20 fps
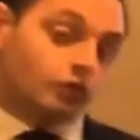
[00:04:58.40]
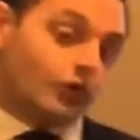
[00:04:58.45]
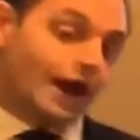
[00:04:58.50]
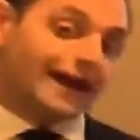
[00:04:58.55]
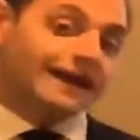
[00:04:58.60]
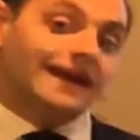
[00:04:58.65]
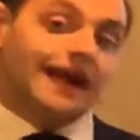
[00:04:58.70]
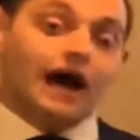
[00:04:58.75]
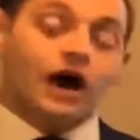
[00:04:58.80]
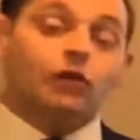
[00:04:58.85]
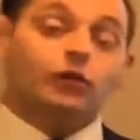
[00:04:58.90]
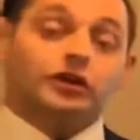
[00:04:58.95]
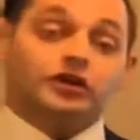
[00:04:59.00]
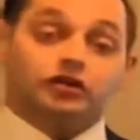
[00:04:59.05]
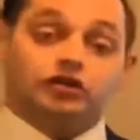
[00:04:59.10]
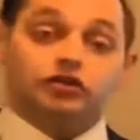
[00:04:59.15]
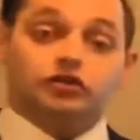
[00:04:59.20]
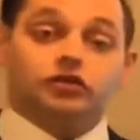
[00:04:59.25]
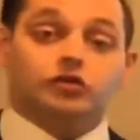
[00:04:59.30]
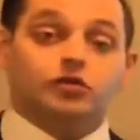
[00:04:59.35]
right now we
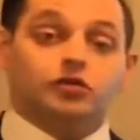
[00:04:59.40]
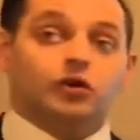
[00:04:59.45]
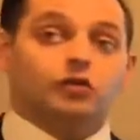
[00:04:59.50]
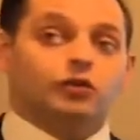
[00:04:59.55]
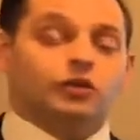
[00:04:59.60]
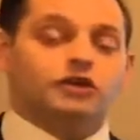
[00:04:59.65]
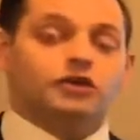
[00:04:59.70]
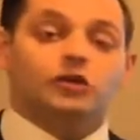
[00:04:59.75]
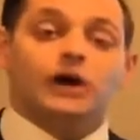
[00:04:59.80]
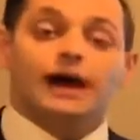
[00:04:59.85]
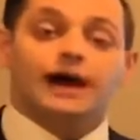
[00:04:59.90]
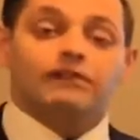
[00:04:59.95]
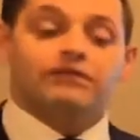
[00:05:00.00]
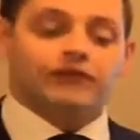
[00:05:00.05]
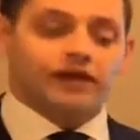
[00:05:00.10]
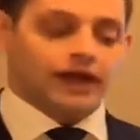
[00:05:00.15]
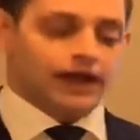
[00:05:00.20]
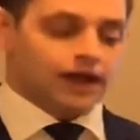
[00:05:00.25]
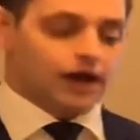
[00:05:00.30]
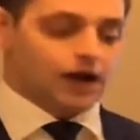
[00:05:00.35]
do have
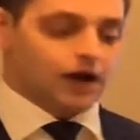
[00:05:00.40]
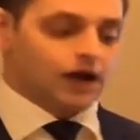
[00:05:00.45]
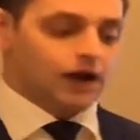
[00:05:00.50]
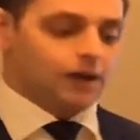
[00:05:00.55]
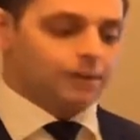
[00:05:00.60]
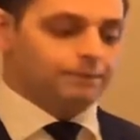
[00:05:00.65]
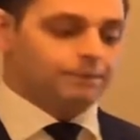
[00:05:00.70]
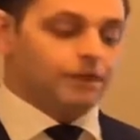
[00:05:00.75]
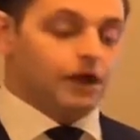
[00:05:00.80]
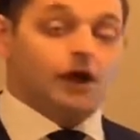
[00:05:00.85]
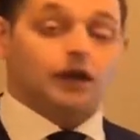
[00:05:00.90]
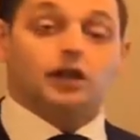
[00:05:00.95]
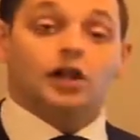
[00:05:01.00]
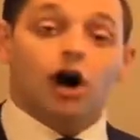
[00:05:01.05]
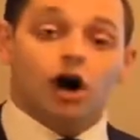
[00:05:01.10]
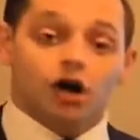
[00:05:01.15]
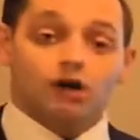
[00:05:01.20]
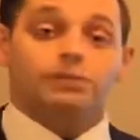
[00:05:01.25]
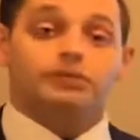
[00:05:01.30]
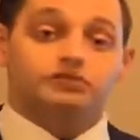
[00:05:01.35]
a
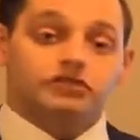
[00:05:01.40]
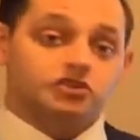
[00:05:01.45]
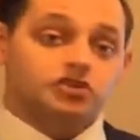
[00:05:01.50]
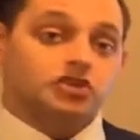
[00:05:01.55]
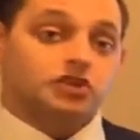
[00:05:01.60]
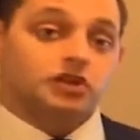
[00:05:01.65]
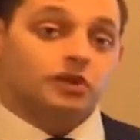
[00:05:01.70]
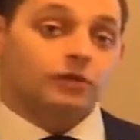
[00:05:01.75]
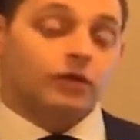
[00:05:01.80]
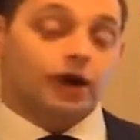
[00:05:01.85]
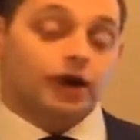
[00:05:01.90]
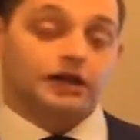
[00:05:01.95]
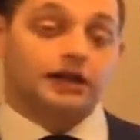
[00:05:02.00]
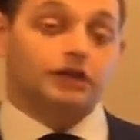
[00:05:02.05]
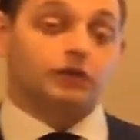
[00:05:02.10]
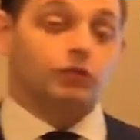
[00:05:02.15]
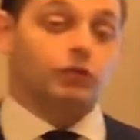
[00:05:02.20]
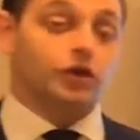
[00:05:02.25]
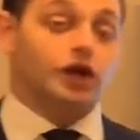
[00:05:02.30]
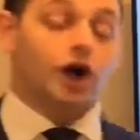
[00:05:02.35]
long position in the
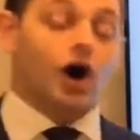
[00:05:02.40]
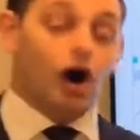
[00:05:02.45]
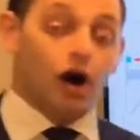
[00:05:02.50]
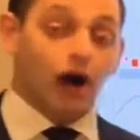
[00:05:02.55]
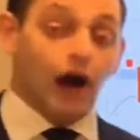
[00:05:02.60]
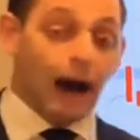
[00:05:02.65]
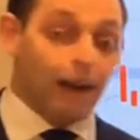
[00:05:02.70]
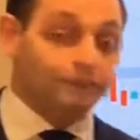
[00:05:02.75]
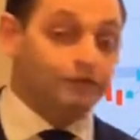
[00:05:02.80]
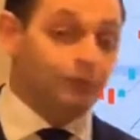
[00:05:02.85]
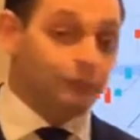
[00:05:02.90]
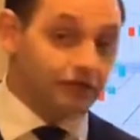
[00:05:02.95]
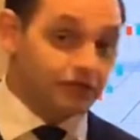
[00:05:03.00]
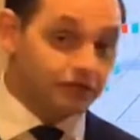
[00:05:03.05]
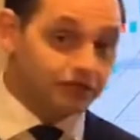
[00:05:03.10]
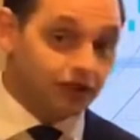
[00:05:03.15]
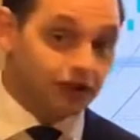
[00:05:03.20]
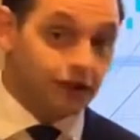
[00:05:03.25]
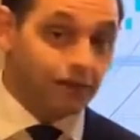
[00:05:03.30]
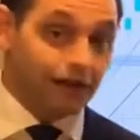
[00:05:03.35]
market. We are
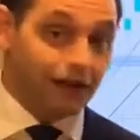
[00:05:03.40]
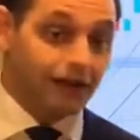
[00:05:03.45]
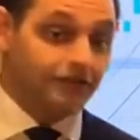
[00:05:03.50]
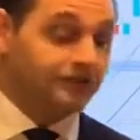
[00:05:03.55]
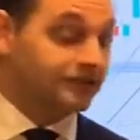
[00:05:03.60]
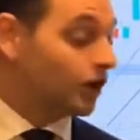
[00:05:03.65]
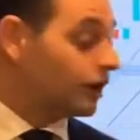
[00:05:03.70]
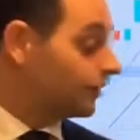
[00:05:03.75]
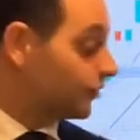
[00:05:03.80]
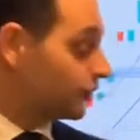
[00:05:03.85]
optimistic based on